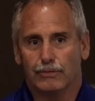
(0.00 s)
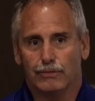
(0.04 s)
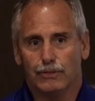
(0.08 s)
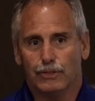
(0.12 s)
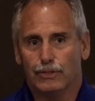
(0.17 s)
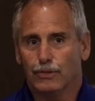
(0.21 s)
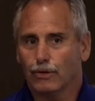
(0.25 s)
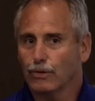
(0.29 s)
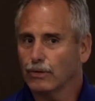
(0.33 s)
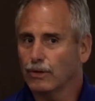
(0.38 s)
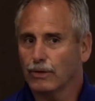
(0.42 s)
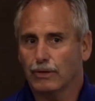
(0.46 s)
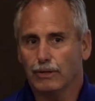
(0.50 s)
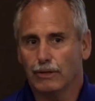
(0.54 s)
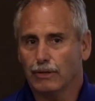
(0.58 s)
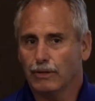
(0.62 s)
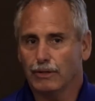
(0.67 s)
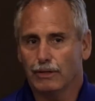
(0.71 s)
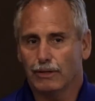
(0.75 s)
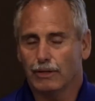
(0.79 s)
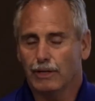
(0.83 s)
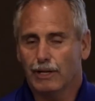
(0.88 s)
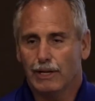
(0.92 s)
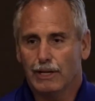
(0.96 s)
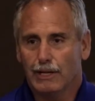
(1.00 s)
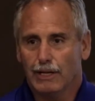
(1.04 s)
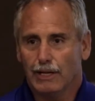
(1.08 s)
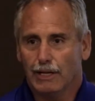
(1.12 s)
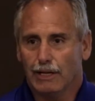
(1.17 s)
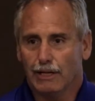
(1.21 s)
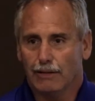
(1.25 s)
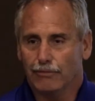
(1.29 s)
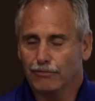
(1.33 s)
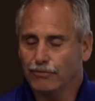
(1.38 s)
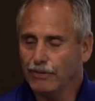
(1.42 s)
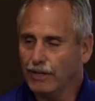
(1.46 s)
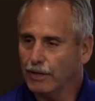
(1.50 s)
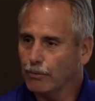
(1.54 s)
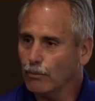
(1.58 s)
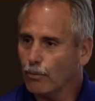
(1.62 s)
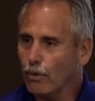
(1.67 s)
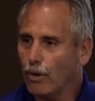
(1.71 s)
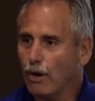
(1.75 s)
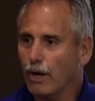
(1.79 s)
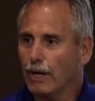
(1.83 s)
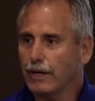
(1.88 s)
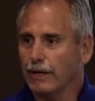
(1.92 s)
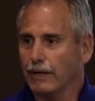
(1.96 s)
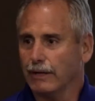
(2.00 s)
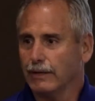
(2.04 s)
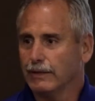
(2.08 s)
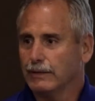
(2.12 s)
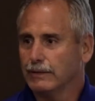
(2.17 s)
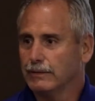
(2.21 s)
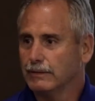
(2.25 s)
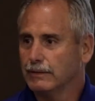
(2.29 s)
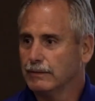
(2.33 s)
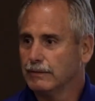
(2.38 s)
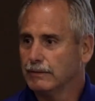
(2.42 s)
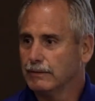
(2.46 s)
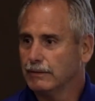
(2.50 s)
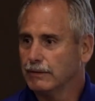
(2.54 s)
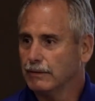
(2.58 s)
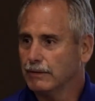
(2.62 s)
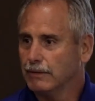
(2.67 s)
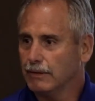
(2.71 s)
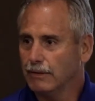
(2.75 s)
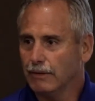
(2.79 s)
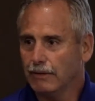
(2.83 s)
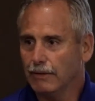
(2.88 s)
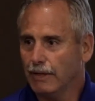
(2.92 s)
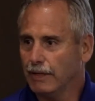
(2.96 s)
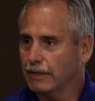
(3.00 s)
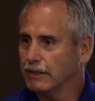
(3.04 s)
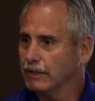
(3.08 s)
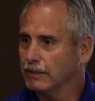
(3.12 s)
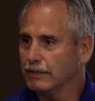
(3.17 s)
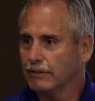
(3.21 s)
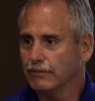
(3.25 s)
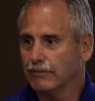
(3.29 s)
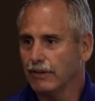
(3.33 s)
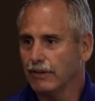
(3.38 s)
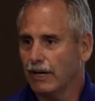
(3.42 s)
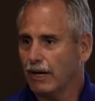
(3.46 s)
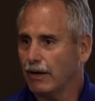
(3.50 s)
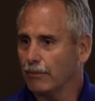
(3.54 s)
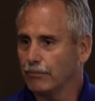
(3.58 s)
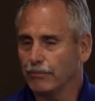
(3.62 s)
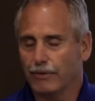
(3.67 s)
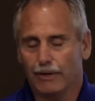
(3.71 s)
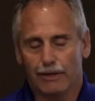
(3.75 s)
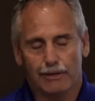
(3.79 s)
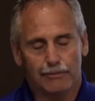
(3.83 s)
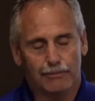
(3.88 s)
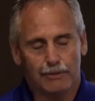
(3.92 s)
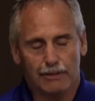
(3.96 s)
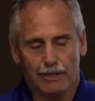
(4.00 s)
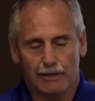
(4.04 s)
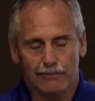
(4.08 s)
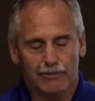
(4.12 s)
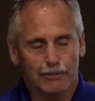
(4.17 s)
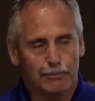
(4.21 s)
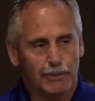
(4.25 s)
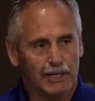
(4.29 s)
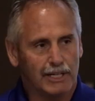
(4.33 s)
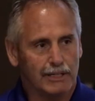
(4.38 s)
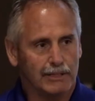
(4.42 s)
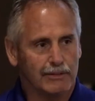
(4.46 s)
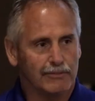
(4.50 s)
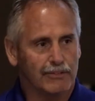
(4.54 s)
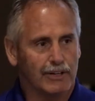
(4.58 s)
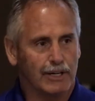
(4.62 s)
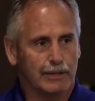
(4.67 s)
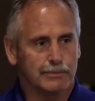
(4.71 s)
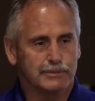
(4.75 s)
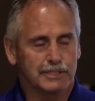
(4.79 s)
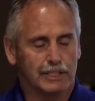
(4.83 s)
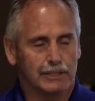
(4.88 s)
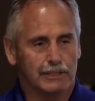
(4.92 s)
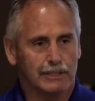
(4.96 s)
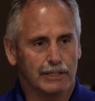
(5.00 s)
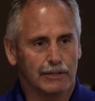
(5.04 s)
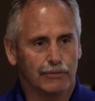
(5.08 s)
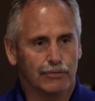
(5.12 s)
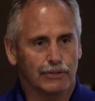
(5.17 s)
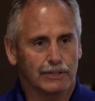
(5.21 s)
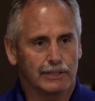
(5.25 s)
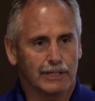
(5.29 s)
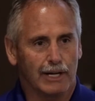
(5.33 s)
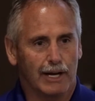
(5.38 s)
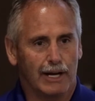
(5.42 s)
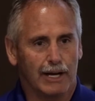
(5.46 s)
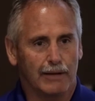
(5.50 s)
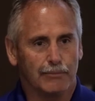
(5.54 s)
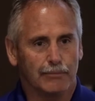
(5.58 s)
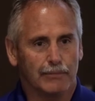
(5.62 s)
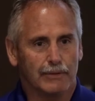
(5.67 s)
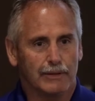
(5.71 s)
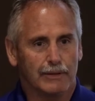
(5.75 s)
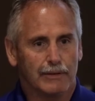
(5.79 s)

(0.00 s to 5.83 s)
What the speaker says: If they want it, they can develop. Everybody develops at a different time.